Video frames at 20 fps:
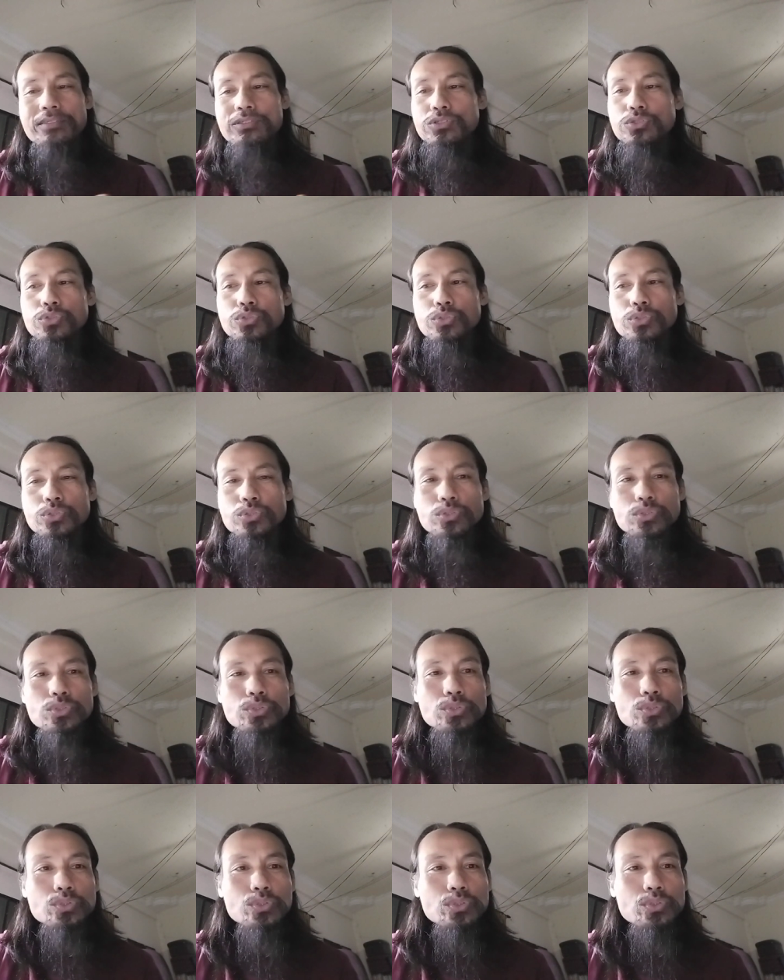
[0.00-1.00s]
to
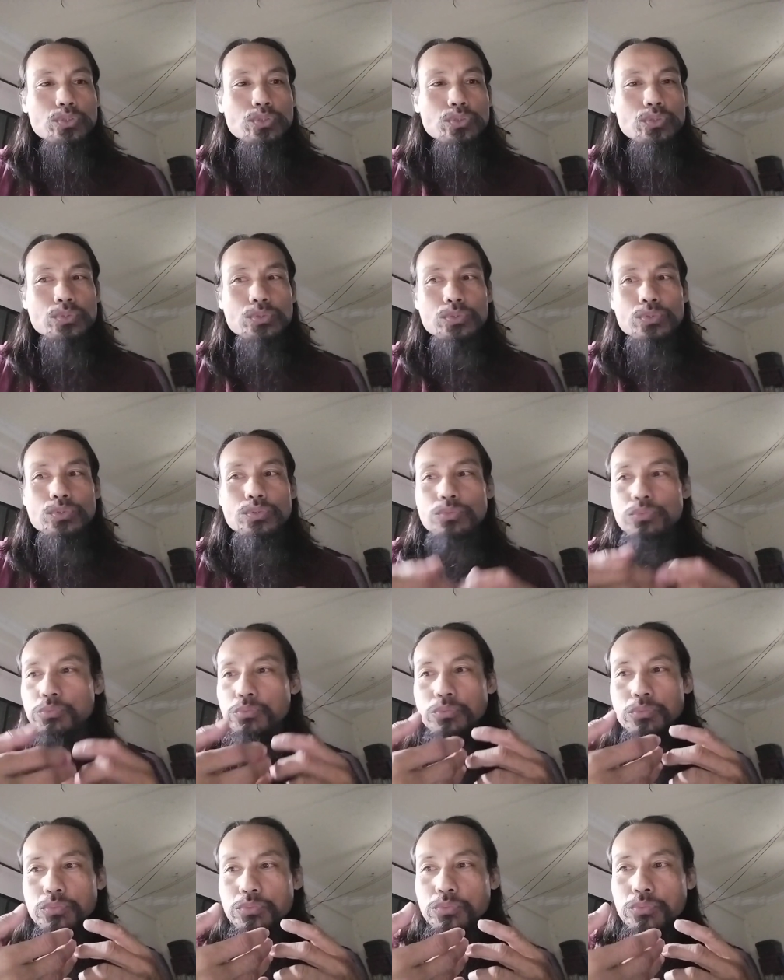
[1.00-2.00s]
to to
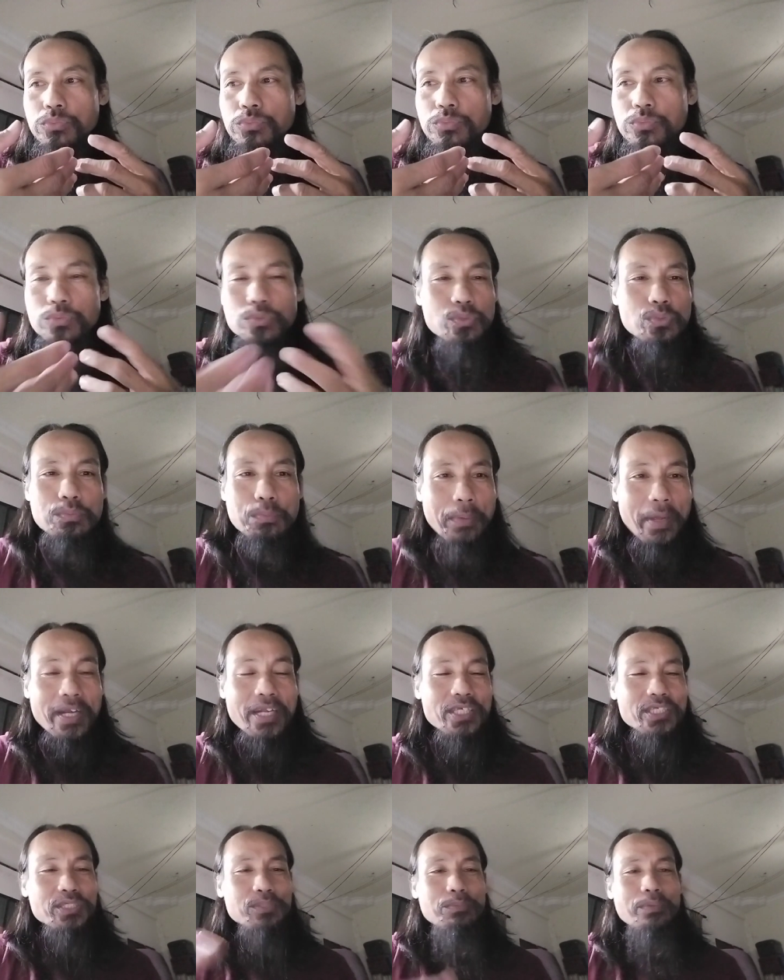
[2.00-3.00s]
to
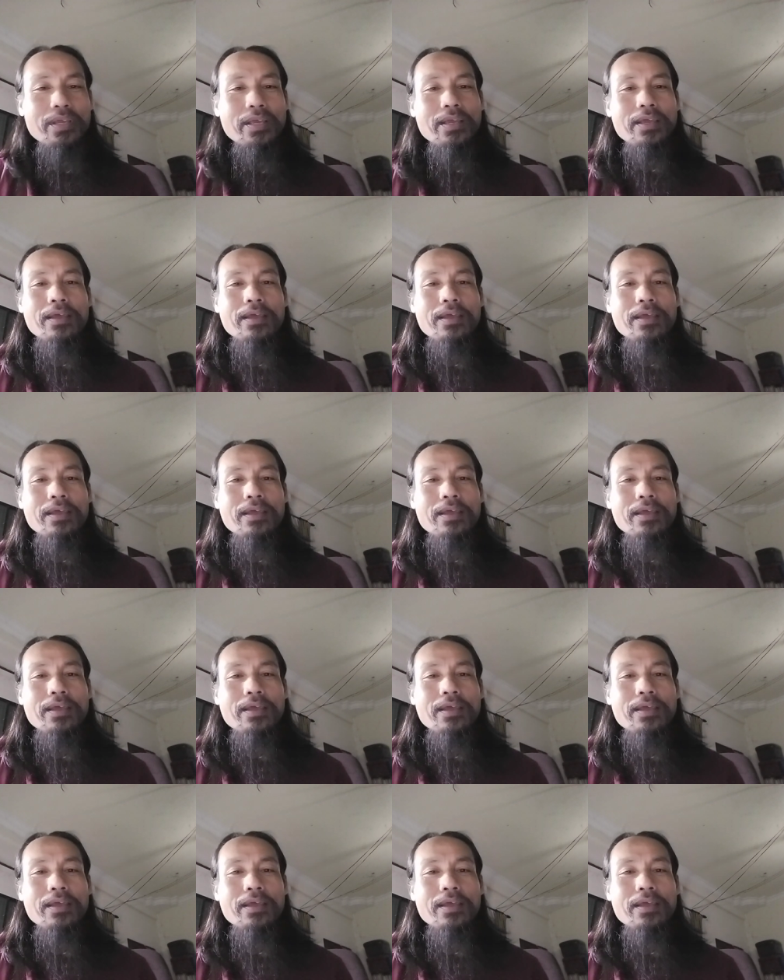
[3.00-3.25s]
punish me.